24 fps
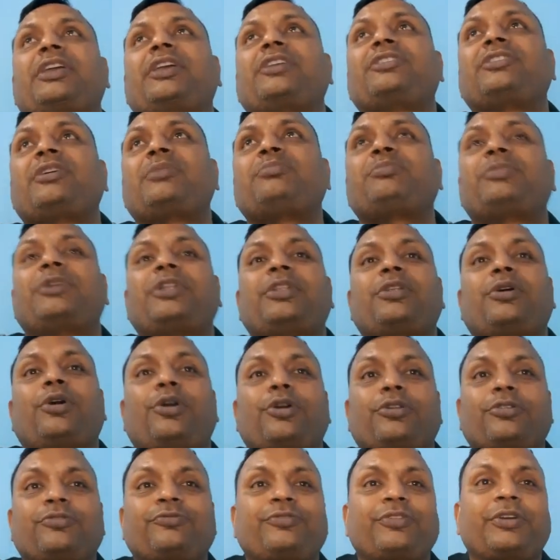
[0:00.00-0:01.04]
example
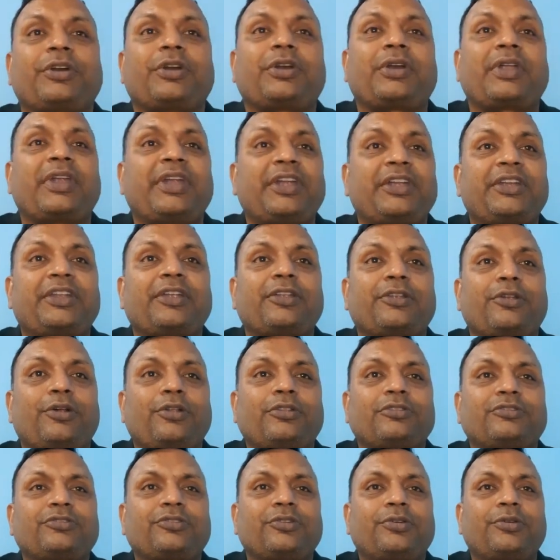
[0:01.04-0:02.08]
also creditor
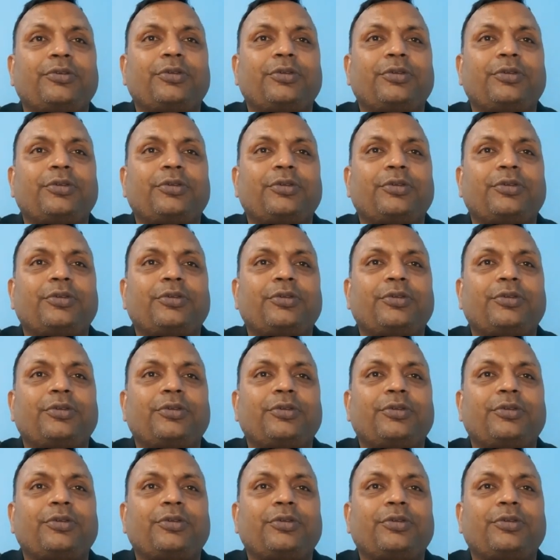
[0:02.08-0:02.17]
also.